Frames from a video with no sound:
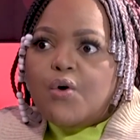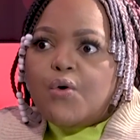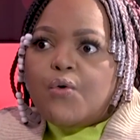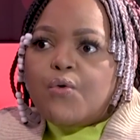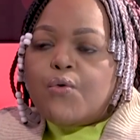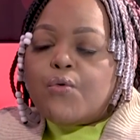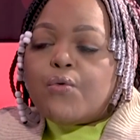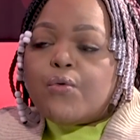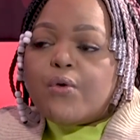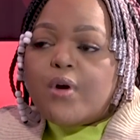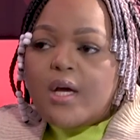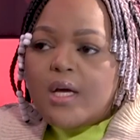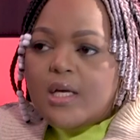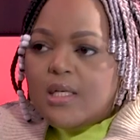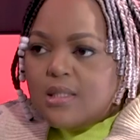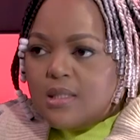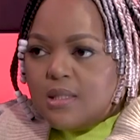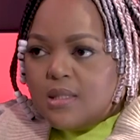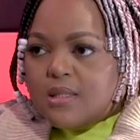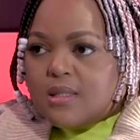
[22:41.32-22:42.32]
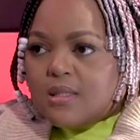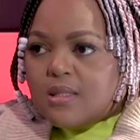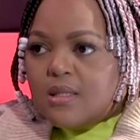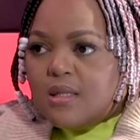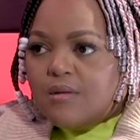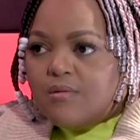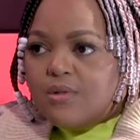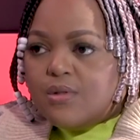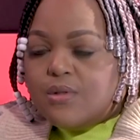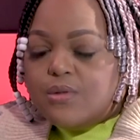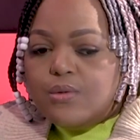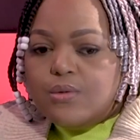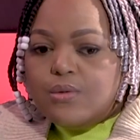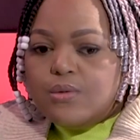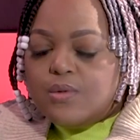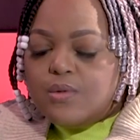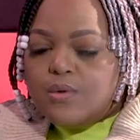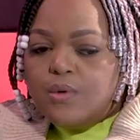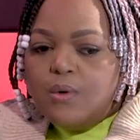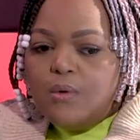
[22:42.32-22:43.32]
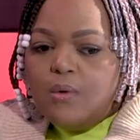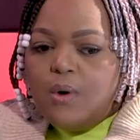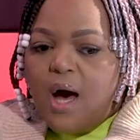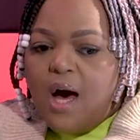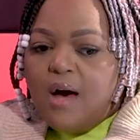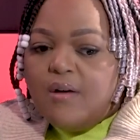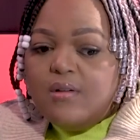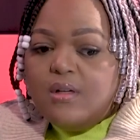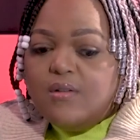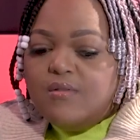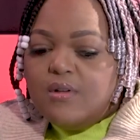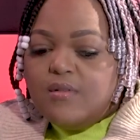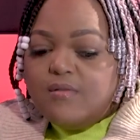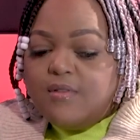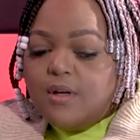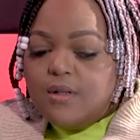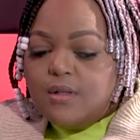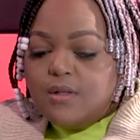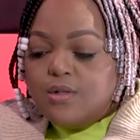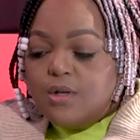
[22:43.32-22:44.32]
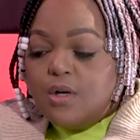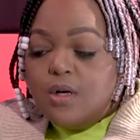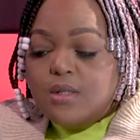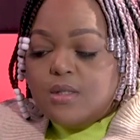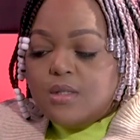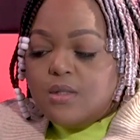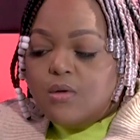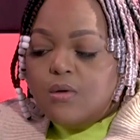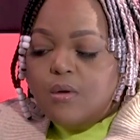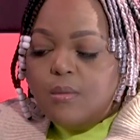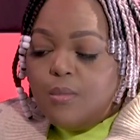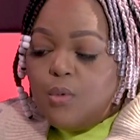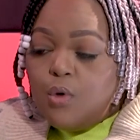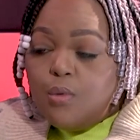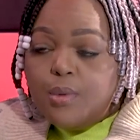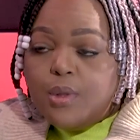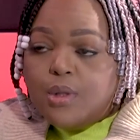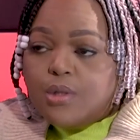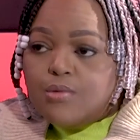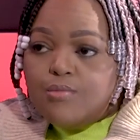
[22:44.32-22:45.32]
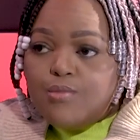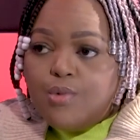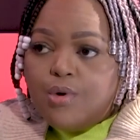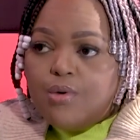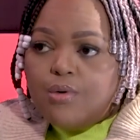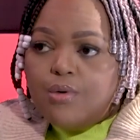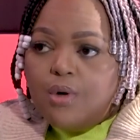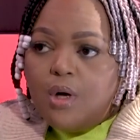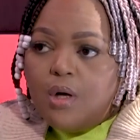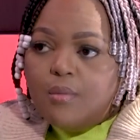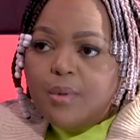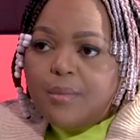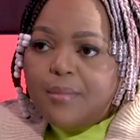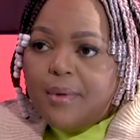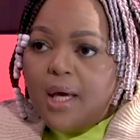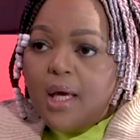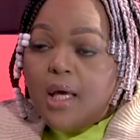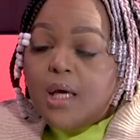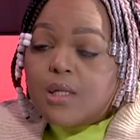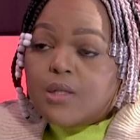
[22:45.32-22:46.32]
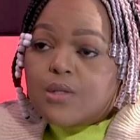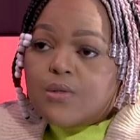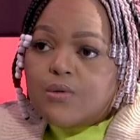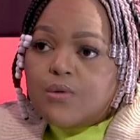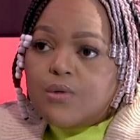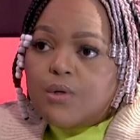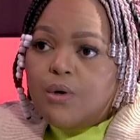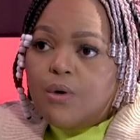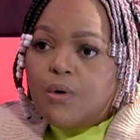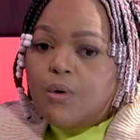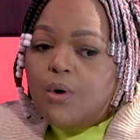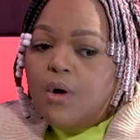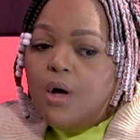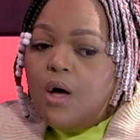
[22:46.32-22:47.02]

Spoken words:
crazy since level 2. So I haven't even found a chance. I'm hoping tomorrow I'll be back in studio.